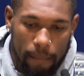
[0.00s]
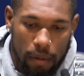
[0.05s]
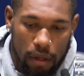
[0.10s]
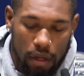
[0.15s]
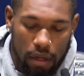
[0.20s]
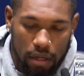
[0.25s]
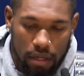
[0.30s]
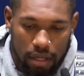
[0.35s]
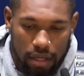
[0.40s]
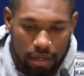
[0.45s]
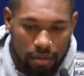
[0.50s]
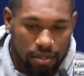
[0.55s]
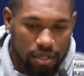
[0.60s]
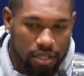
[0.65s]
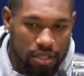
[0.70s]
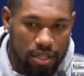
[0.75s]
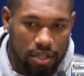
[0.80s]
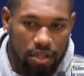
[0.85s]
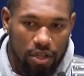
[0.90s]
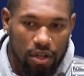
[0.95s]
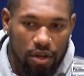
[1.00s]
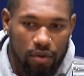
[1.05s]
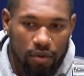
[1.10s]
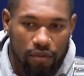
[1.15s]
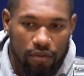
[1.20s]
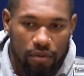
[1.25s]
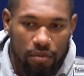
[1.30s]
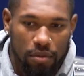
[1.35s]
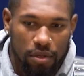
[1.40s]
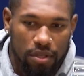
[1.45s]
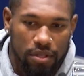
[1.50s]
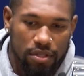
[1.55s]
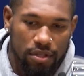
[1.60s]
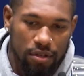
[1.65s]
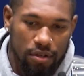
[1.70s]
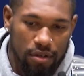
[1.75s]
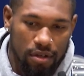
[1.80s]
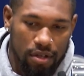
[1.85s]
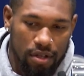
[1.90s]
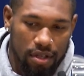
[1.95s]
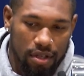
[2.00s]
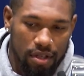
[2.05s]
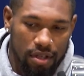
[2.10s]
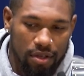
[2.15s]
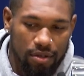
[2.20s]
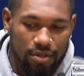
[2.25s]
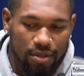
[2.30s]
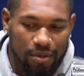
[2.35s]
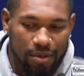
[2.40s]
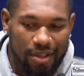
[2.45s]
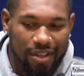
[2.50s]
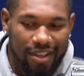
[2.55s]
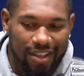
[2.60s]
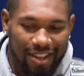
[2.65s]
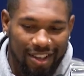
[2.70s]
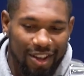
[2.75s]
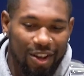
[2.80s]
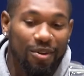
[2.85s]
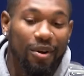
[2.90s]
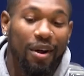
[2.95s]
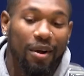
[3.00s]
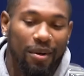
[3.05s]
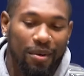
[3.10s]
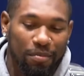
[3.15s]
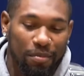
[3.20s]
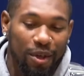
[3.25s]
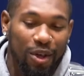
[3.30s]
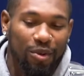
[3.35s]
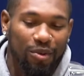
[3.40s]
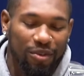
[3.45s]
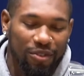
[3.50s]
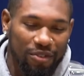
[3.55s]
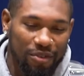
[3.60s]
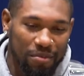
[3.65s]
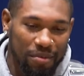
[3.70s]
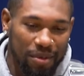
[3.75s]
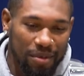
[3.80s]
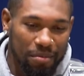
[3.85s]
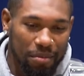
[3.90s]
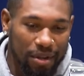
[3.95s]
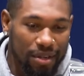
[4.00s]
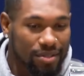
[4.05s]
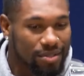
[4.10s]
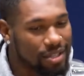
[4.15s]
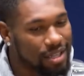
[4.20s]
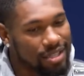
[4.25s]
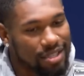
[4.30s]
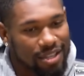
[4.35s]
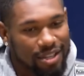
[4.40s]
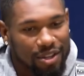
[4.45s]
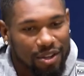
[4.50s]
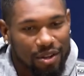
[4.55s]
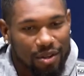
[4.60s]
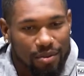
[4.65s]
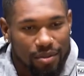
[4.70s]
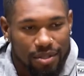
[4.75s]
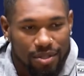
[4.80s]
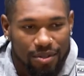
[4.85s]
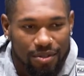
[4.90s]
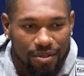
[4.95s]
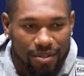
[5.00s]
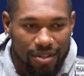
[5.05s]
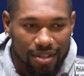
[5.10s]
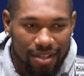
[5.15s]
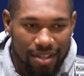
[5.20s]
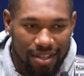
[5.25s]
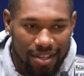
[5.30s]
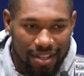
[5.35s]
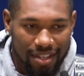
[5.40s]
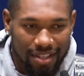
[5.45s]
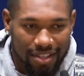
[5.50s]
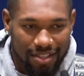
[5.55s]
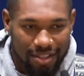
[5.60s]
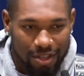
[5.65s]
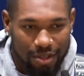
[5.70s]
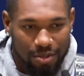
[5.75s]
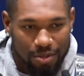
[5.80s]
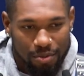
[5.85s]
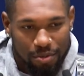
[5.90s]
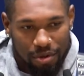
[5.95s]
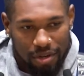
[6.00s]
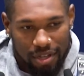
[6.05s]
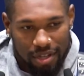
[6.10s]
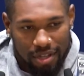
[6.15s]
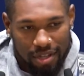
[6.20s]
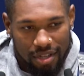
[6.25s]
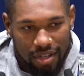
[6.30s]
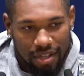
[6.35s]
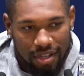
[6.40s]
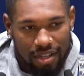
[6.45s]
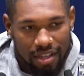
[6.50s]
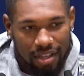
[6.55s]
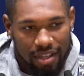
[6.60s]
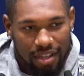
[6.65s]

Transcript: Yeah, it was just another one for me. So it was a big one for me, but it was just another one too. So it was pretty good.